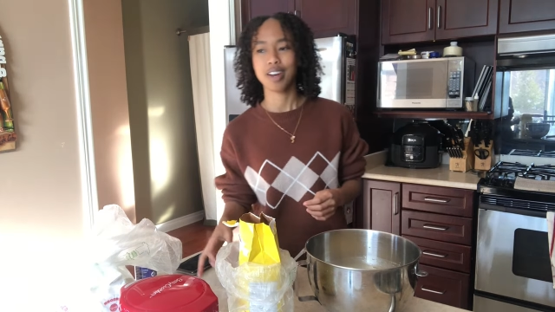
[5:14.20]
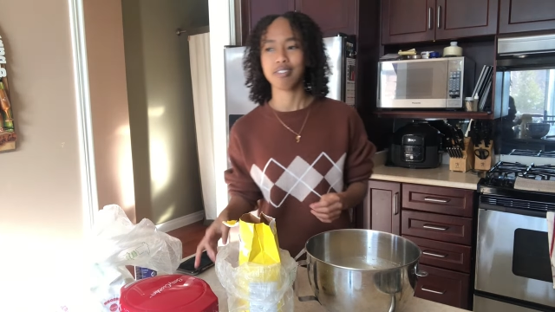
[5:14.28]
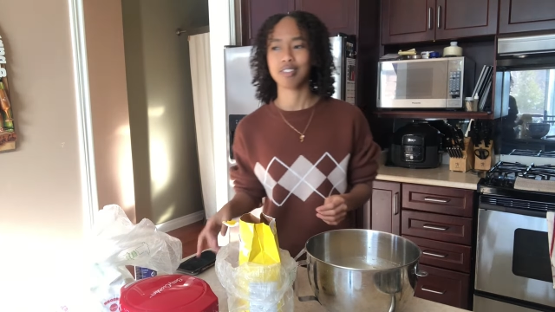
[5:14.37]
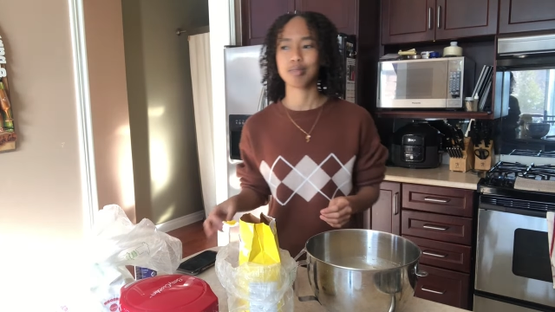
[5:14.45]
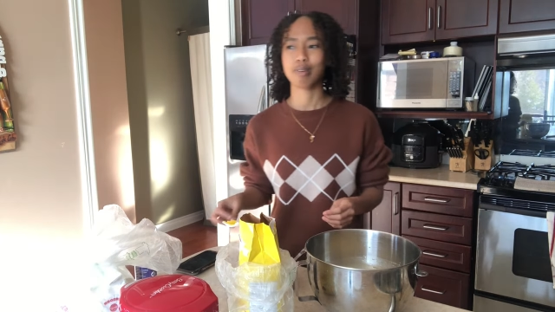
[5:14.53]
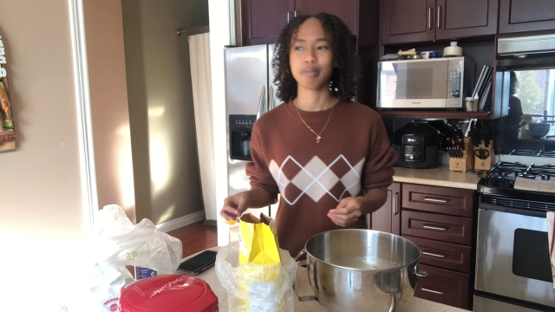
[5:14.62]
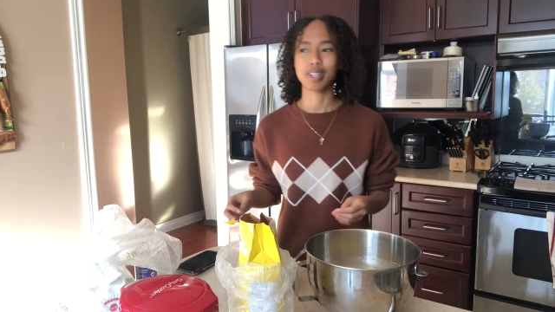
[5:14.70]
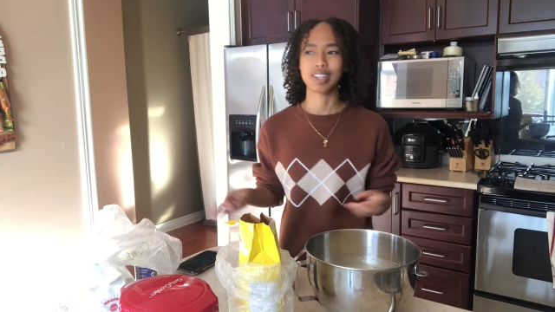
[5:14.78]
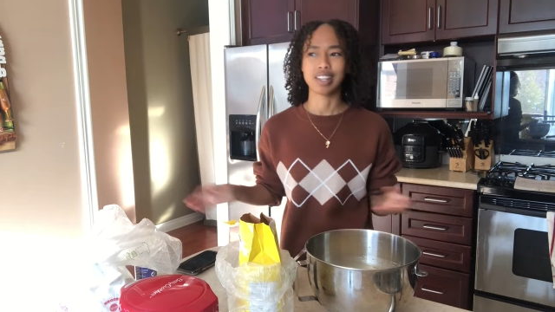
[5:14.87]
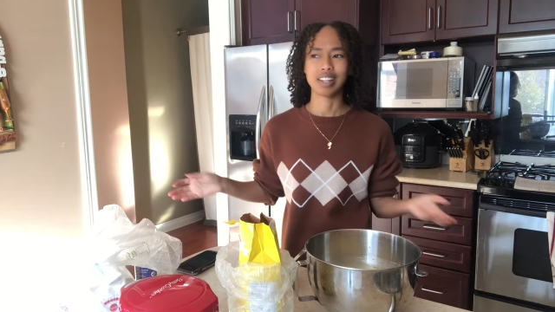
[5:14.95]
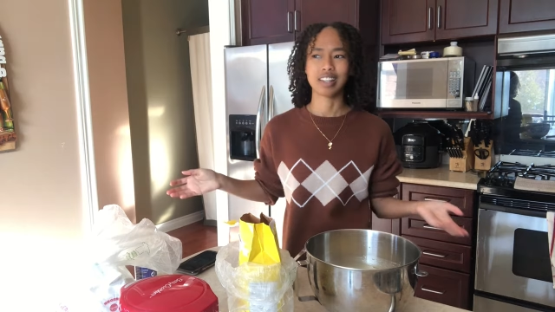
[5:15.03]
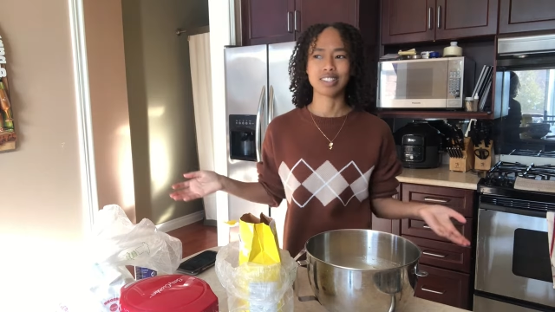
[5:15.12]
everyone's probably
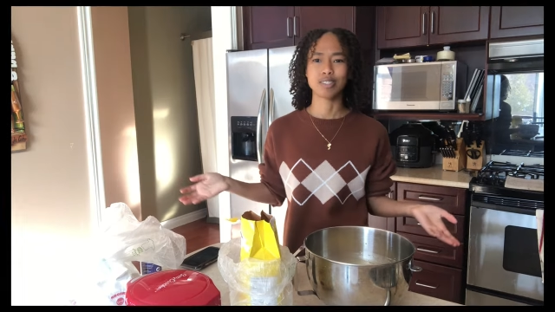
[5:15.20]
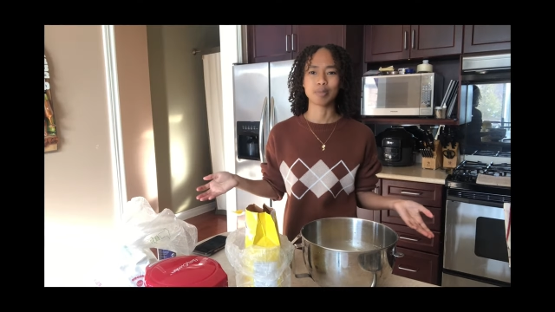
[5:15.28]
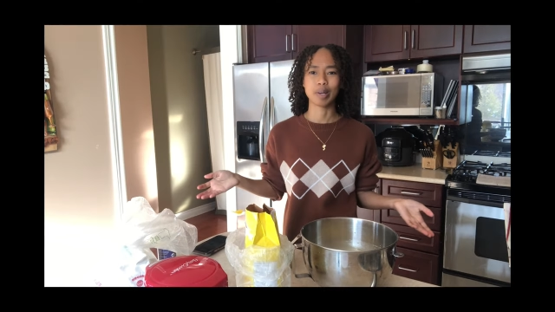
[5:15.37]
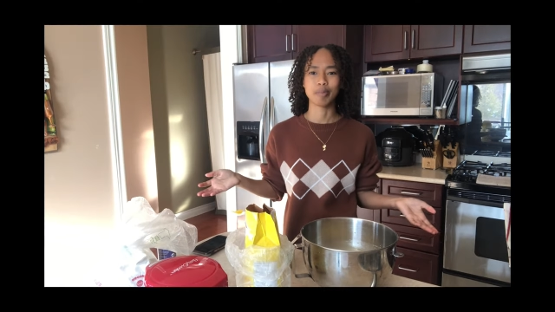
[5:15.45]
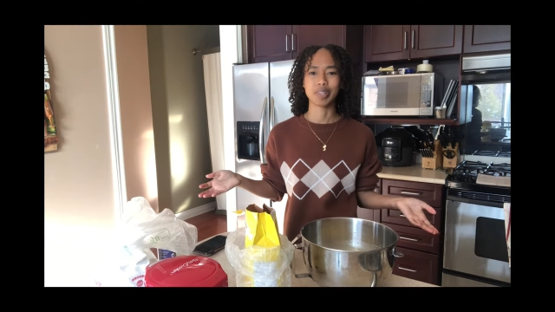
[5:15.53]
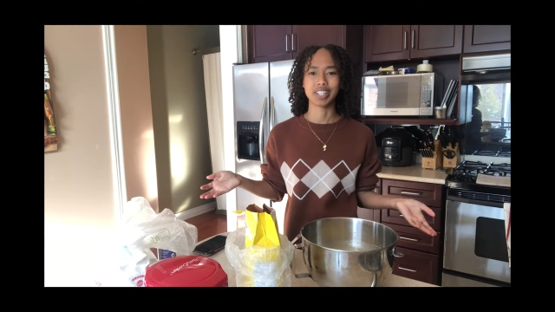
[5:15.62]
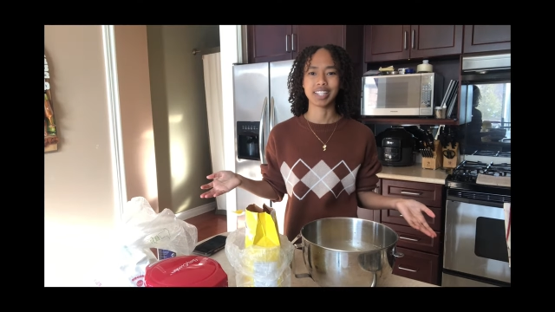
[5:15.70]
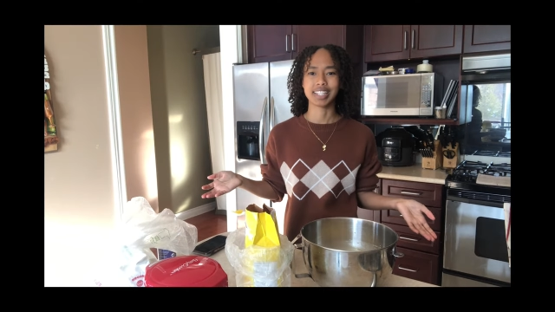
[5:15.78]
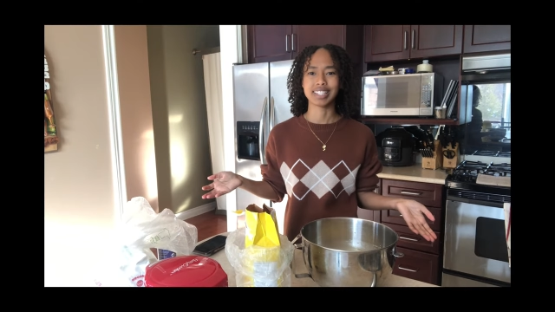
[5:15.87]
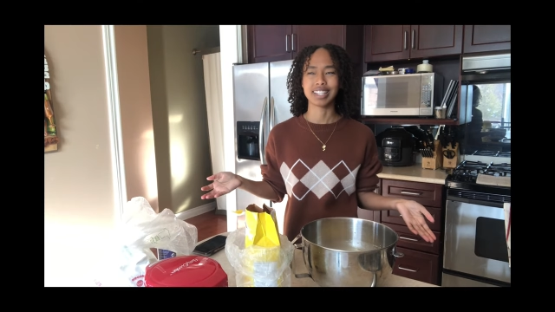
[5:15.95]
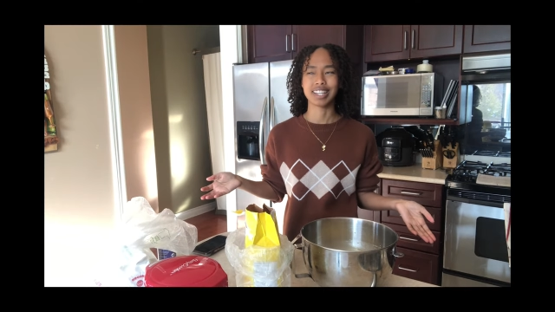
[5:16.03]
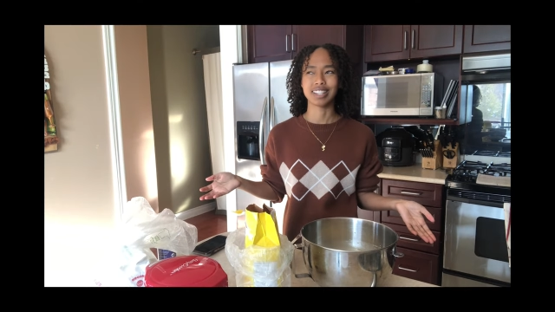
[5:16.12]
thinking like September, like
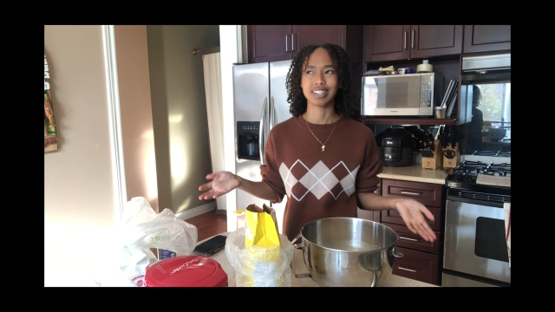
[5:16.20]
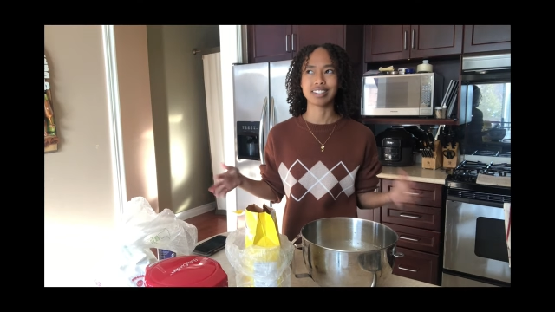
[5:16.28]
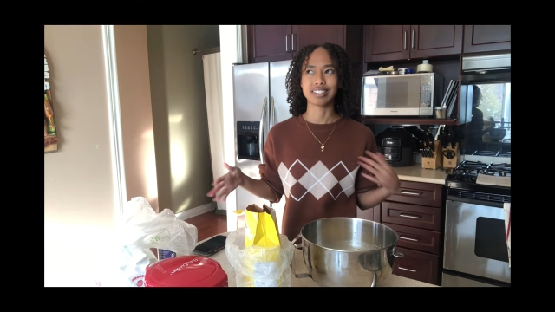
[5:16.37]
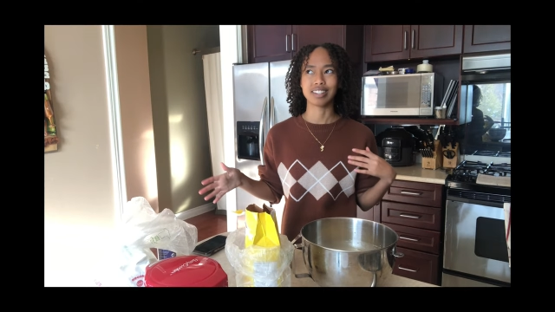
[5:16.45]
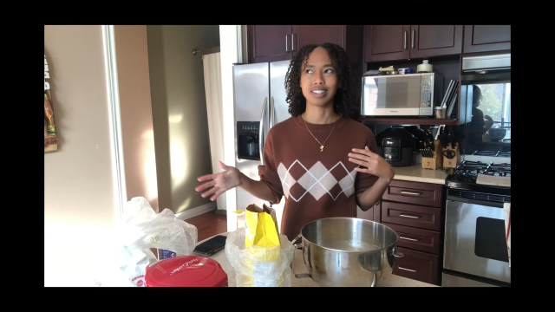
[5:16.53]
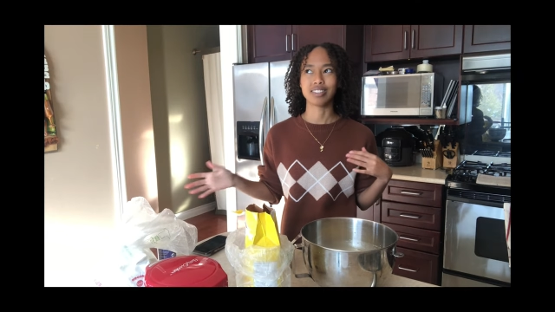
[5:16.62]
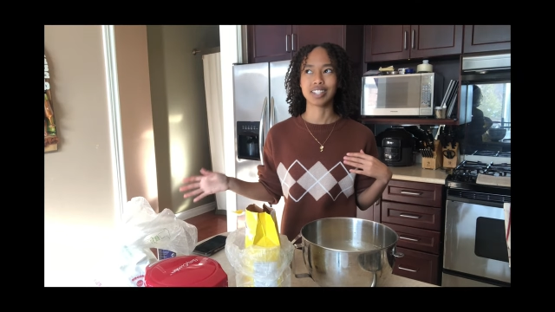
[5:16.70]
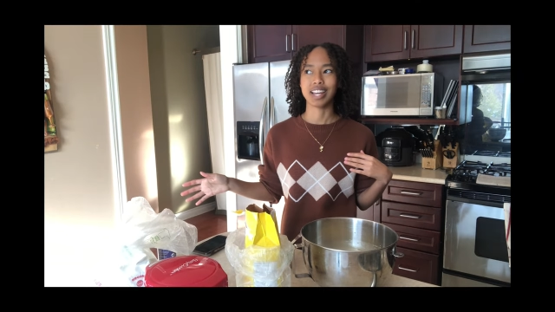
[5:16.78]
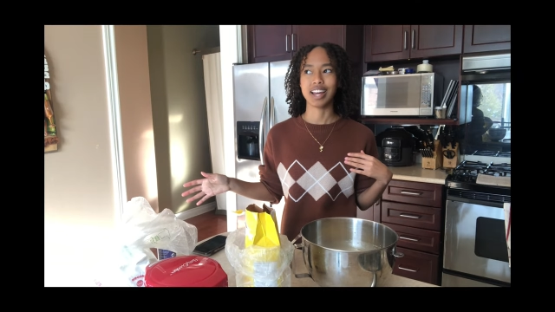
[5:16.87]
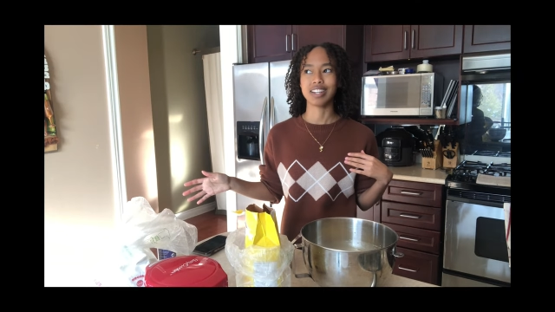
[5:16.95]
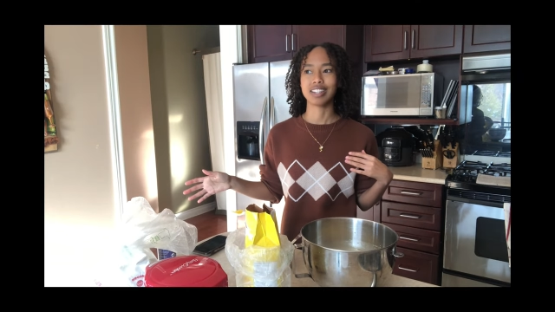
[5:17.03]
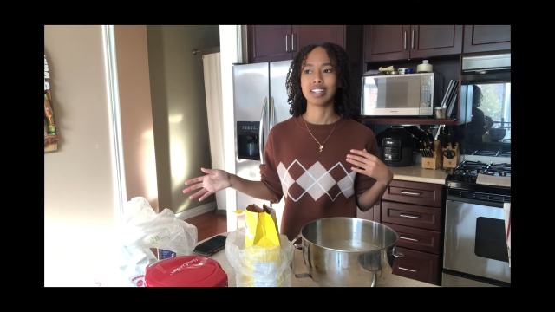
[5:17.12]
that's like near the
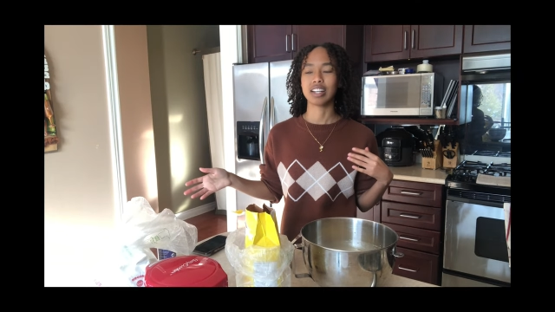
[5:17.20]
end of the